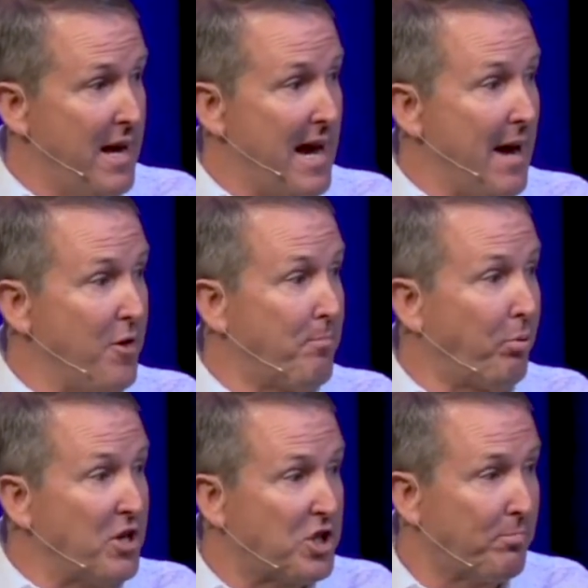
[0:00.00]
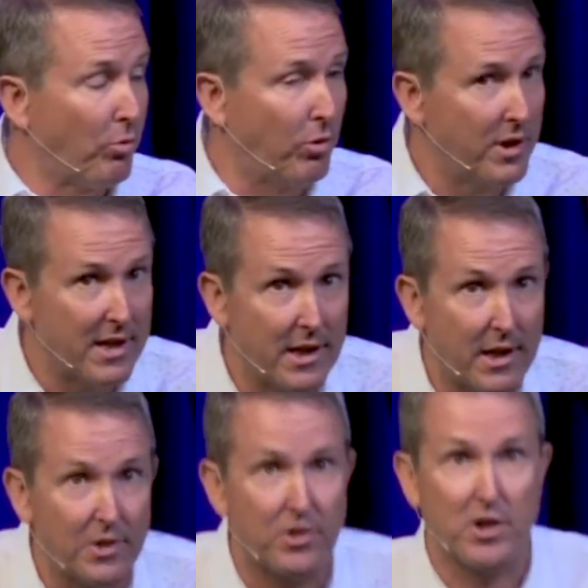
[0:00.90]
and the principle
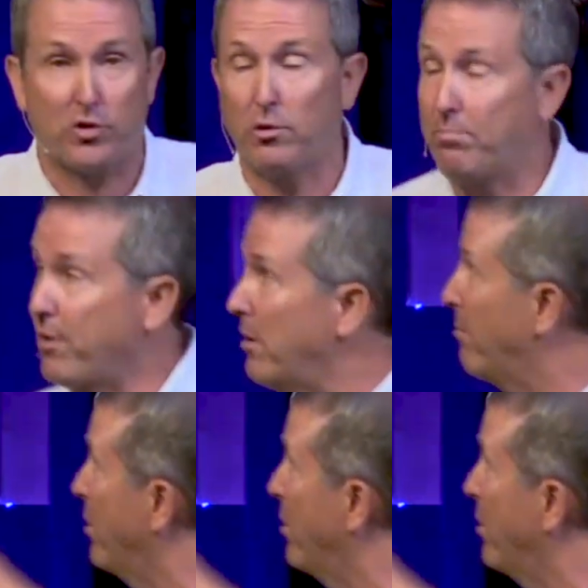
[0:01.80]
is this so put it, put